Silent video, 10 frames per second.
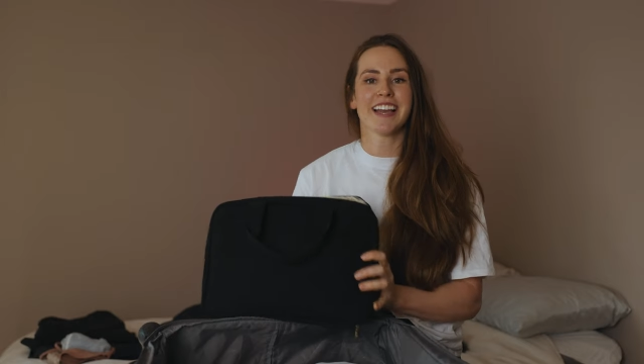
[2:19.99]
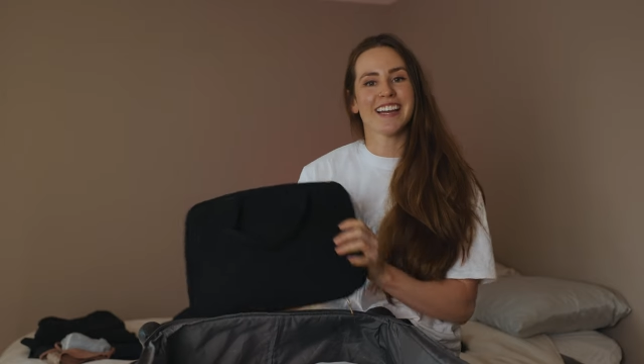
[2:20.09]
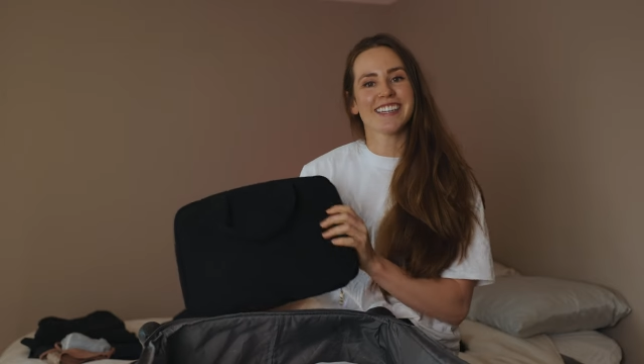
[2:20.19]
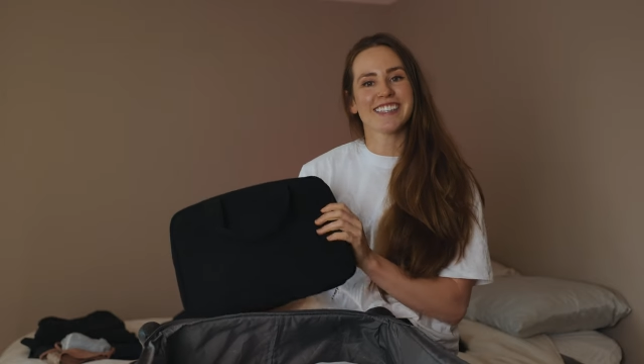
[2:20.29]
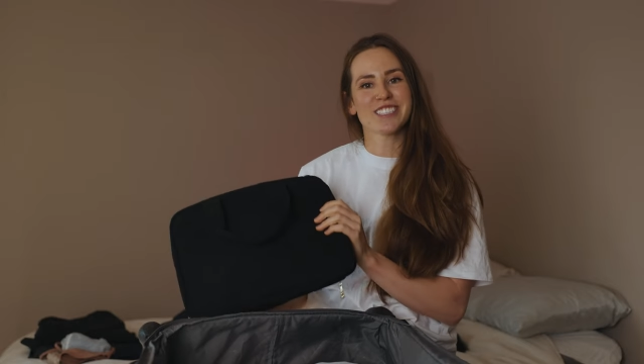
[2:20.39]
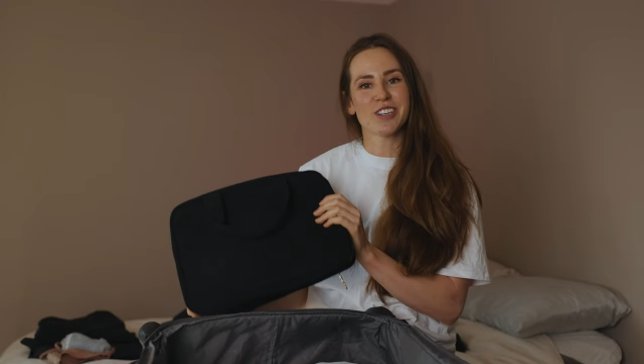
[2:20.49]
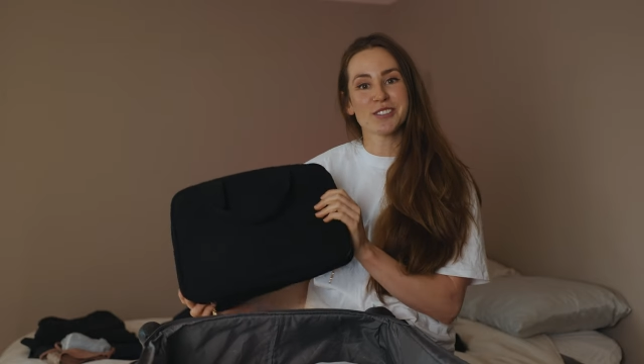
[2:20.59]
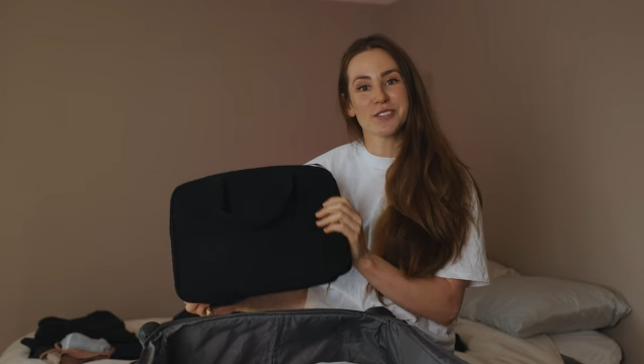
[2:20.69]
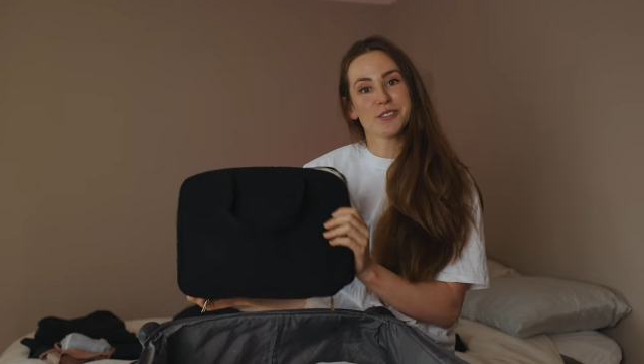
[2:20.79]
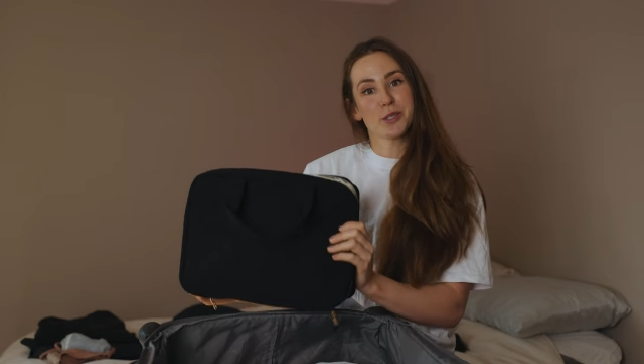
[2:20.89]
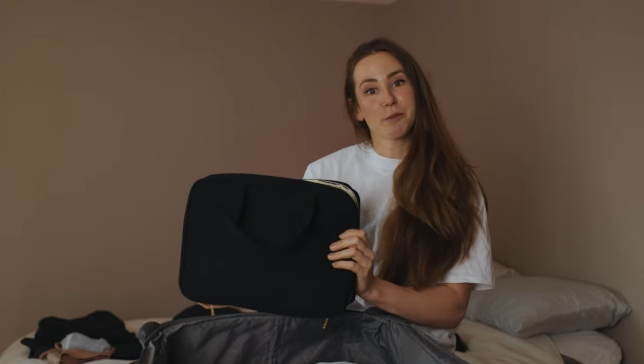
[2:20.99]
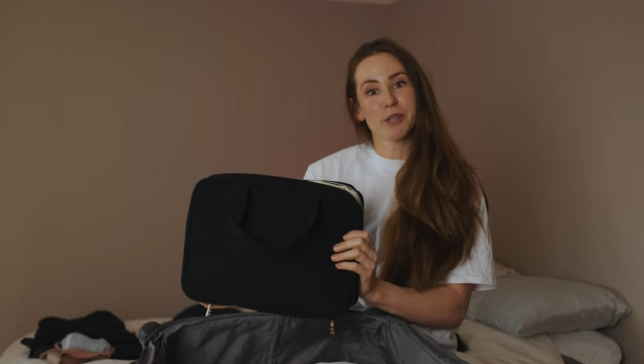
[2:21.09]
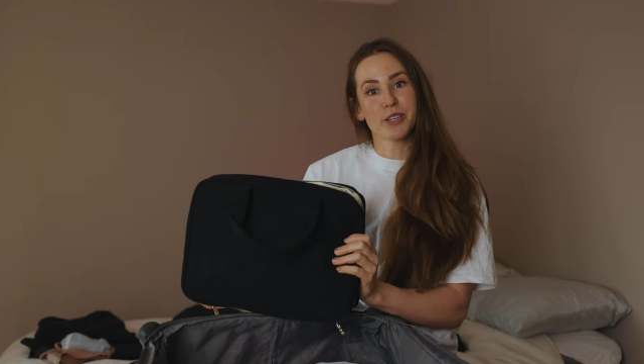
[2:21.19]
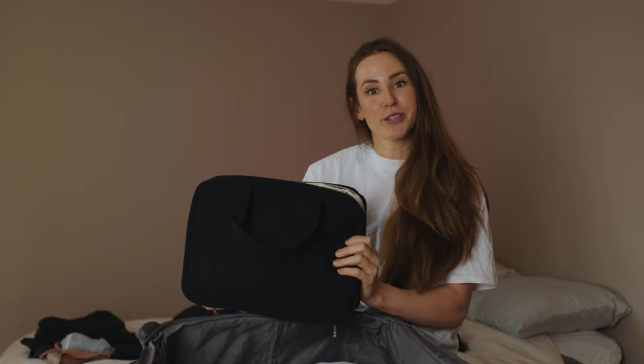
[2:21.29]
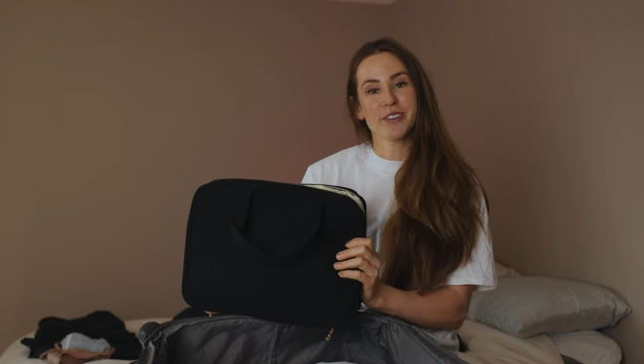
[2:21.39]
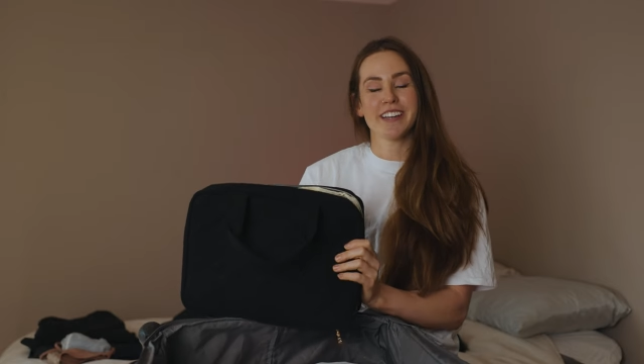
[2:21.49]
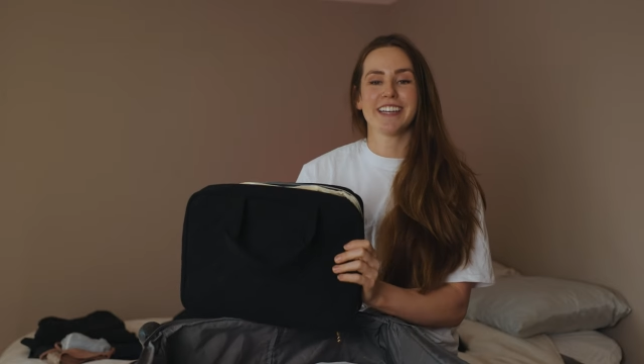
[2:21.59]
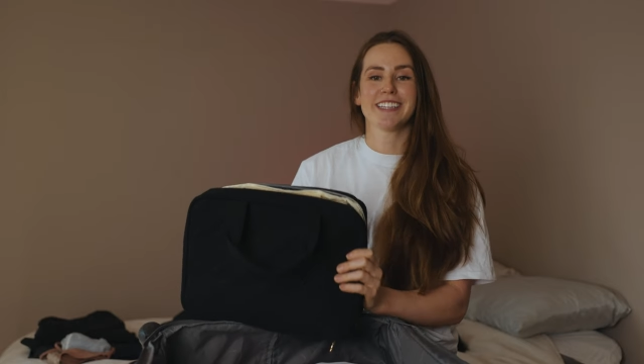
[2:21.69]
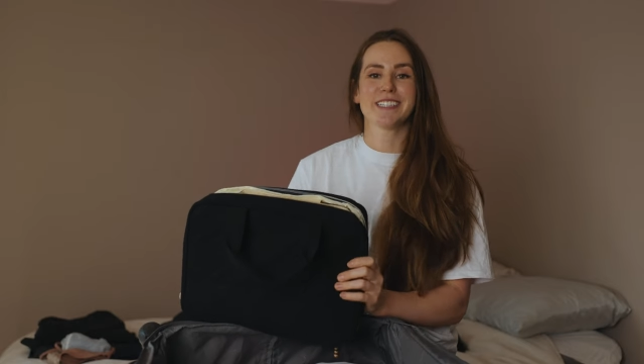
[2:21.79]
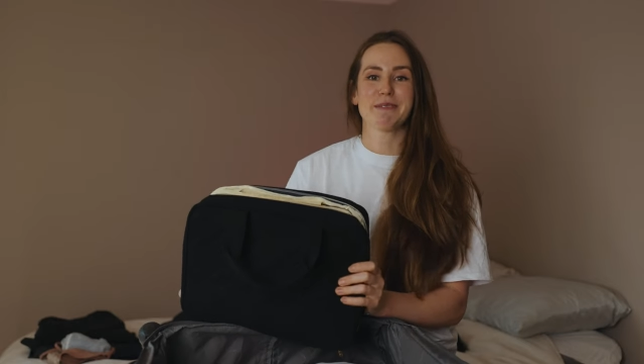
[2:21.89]
And it's also super cute,
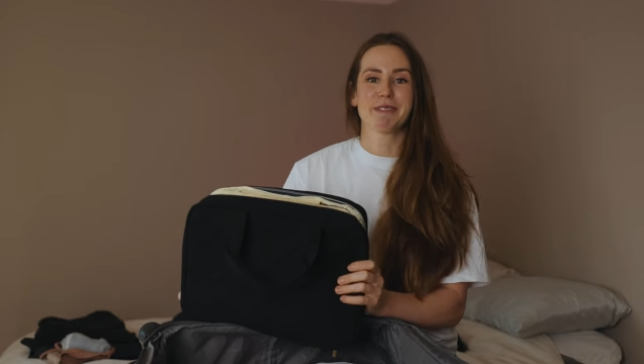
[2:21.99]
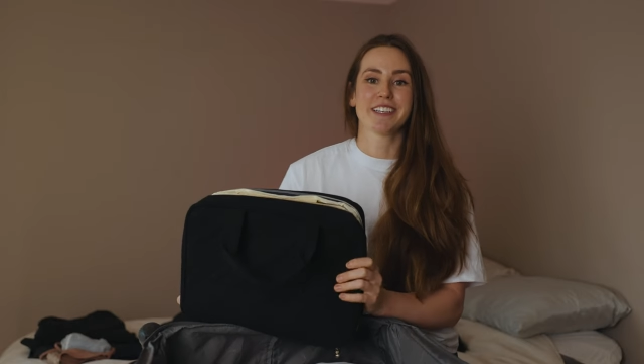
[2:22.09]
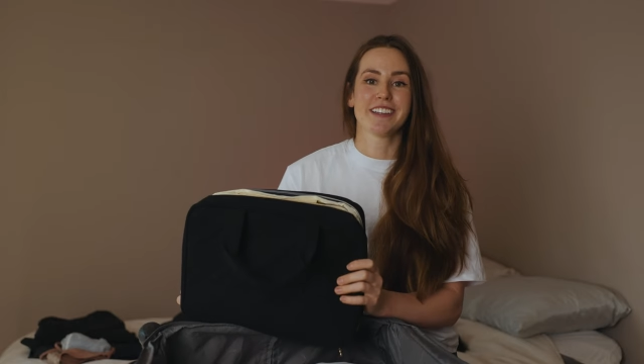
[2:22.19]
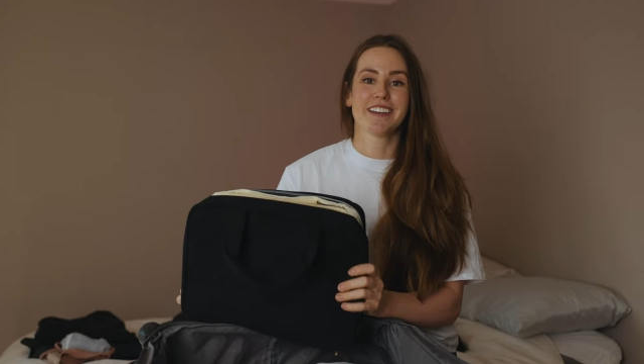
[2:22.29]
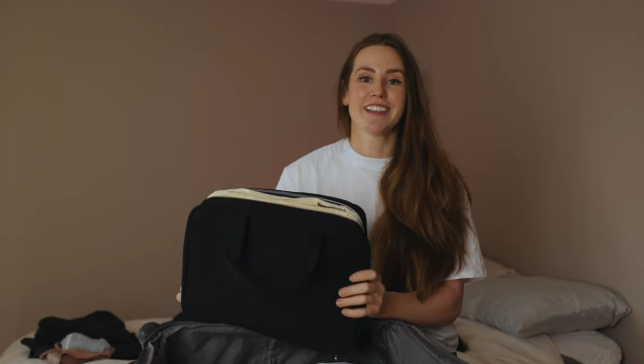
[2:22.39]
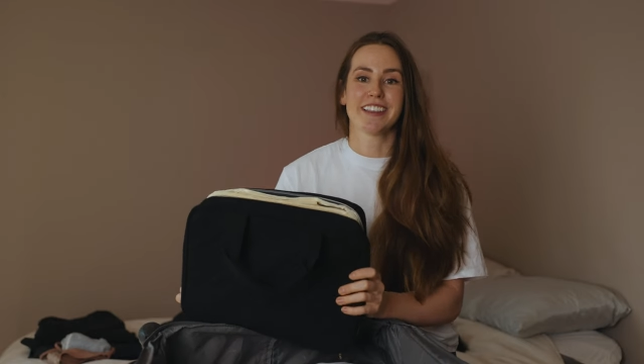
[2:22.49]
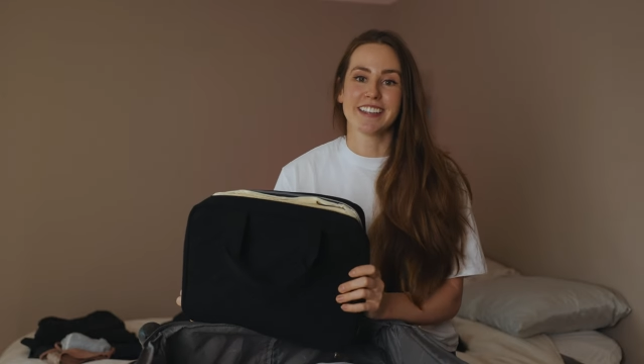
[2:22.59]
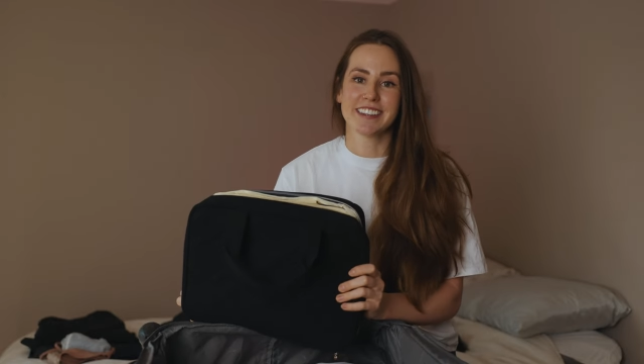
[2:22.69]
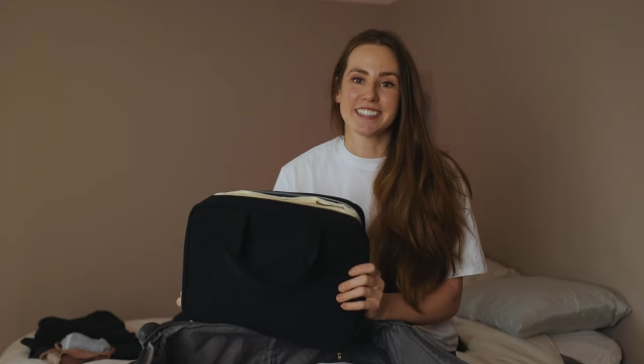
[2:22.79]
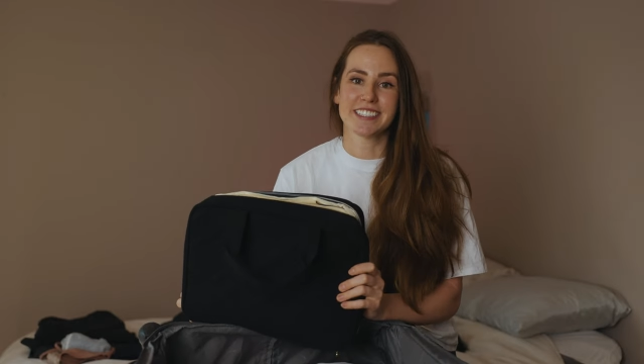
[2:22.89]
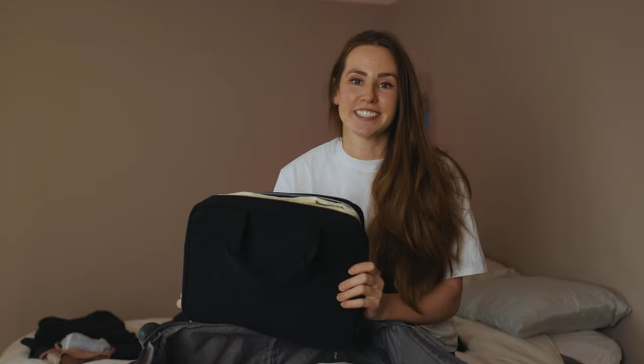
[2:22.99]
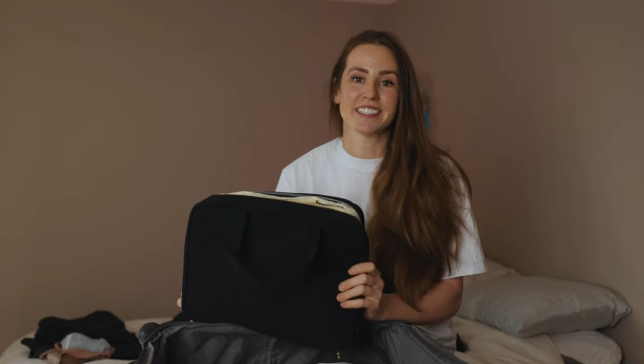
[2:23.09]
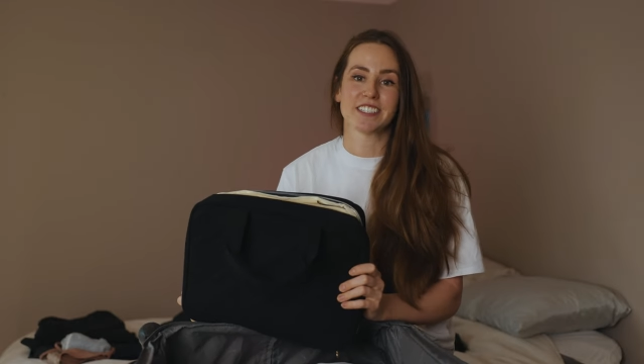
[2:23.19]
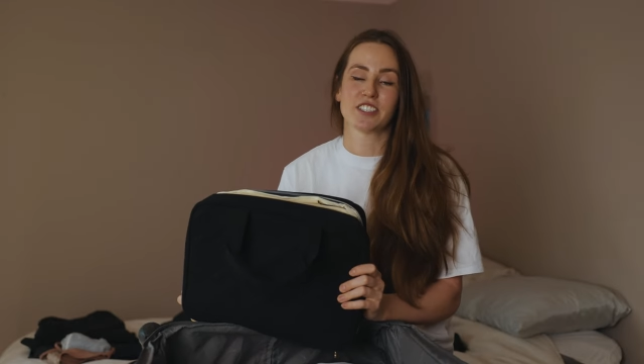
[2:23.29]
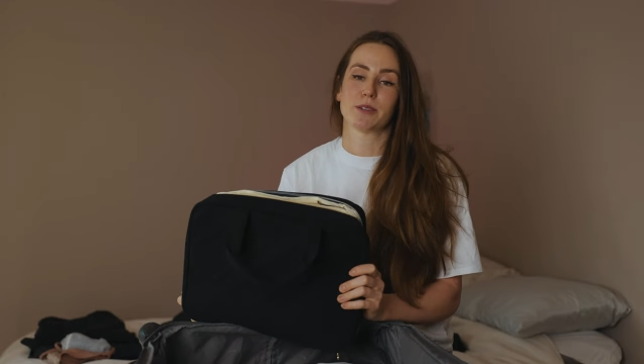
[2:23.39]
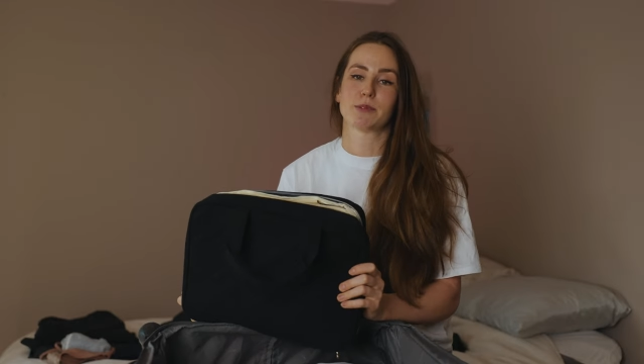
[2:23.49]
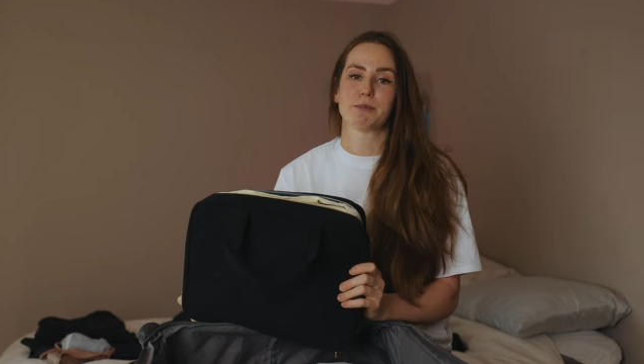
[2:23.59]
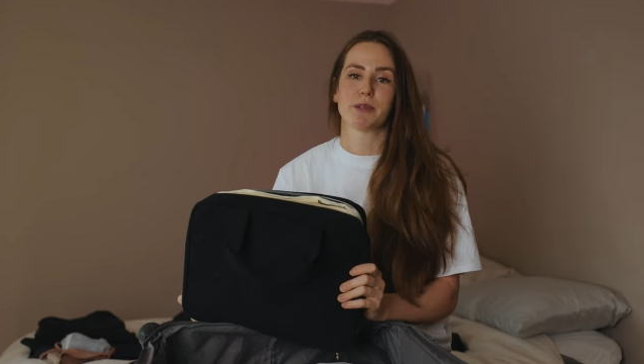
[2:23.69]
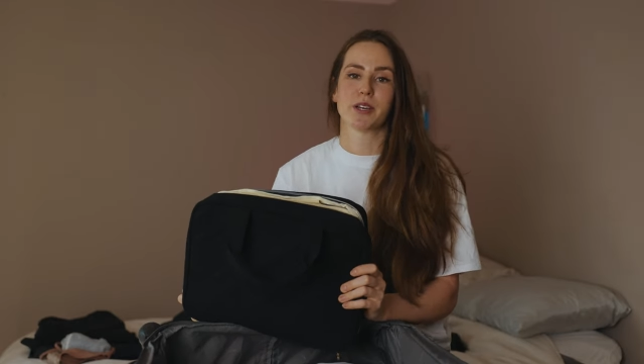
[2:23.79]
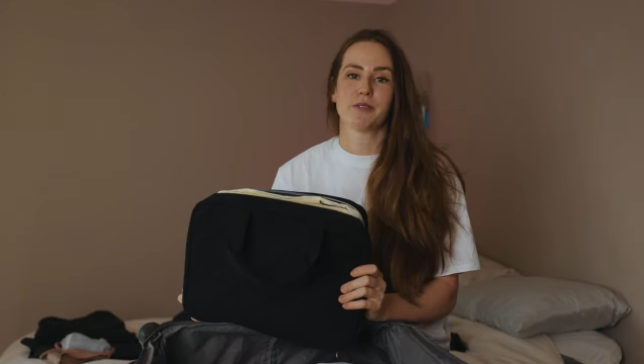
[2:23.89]
and I'm gonna link this in the
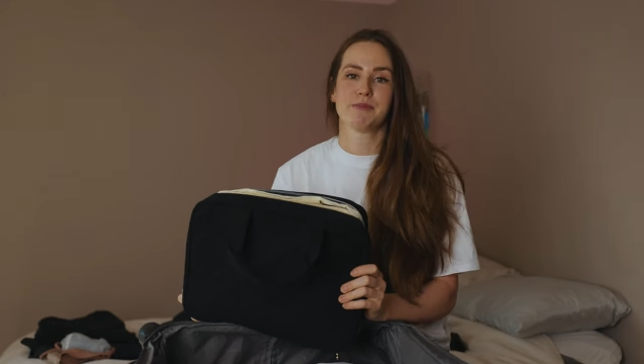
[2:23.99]
description below.